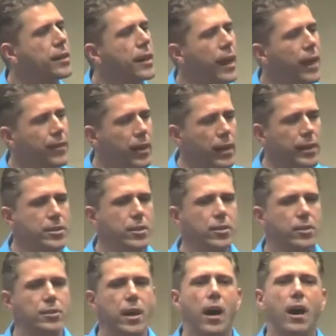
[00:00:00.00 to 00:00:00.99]
and the list
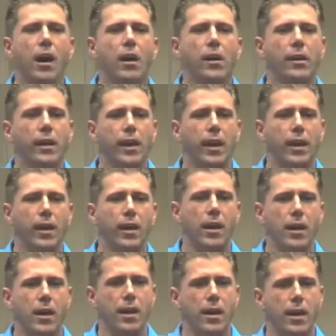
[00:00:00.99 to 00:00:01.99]
goes on and
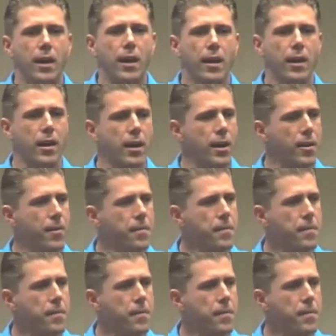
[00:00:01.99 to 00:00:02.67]
on and on.